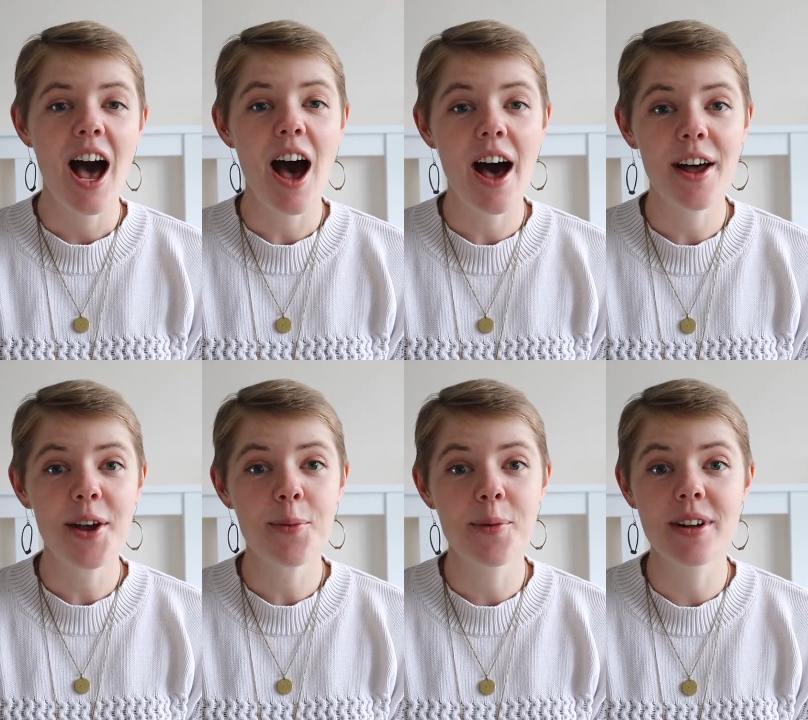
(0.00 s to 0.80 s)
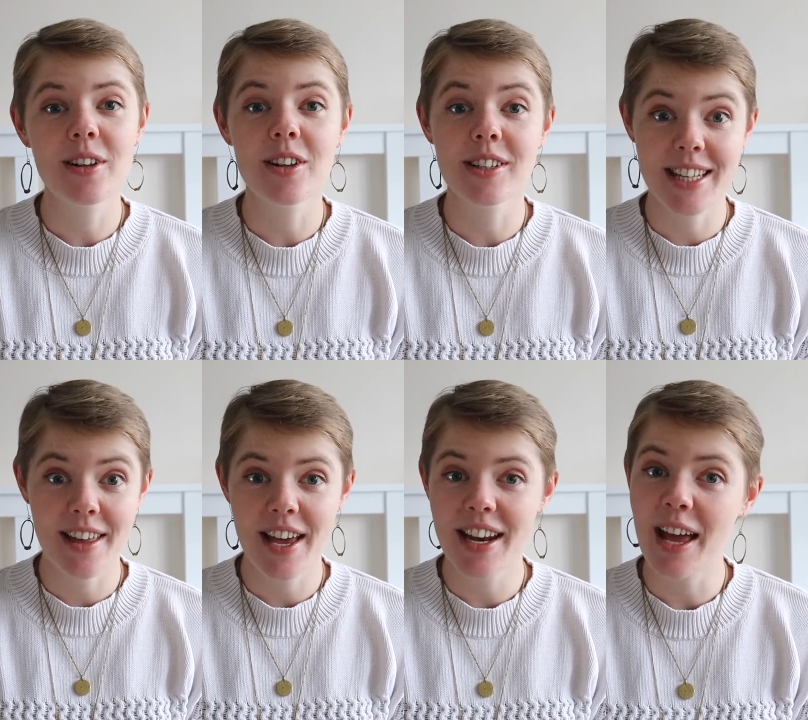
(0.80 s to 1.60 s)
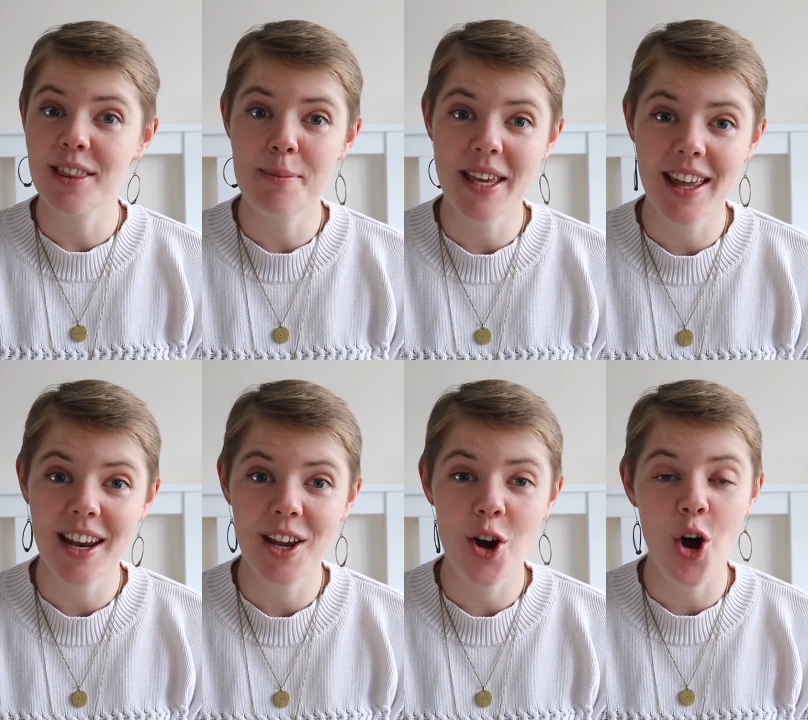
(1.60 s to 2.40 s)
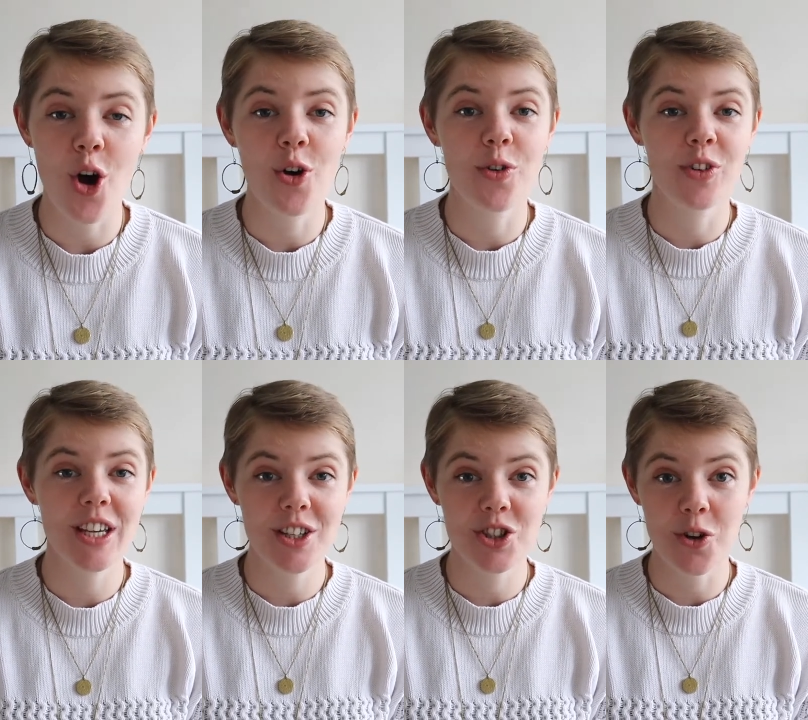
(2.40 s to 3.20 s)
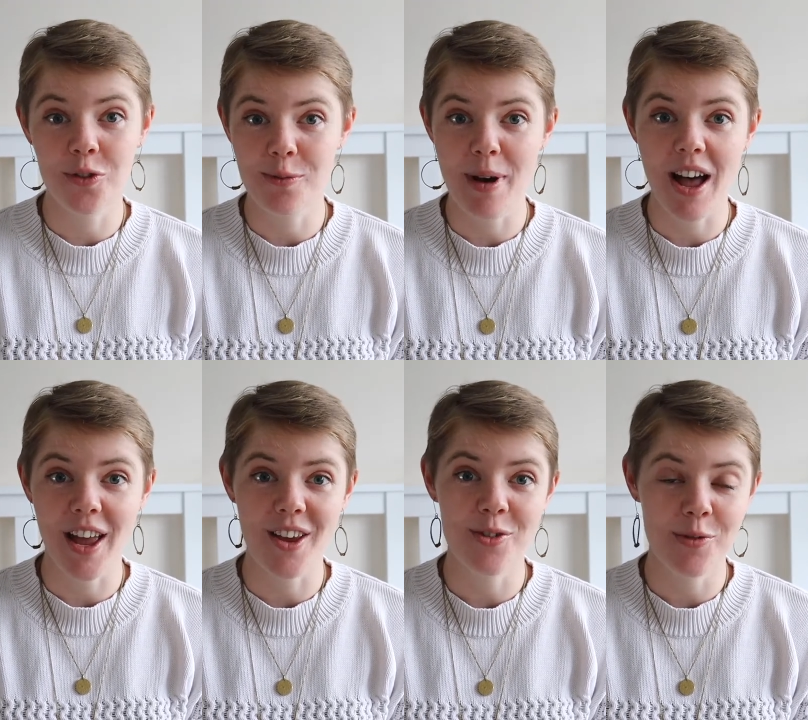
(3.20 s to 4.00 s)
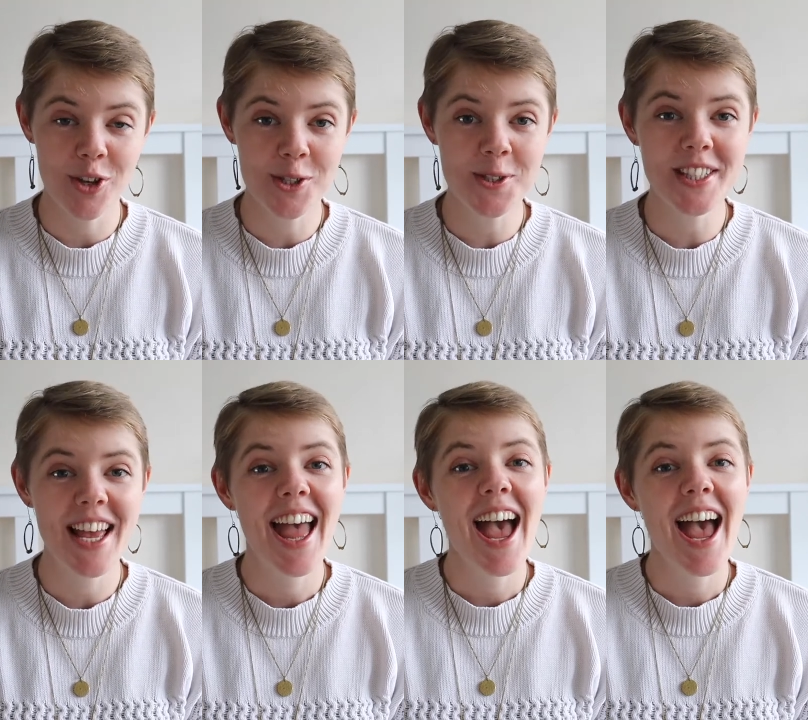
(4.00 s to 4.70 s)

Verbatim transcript: I will say that at the beginning of each of my reviews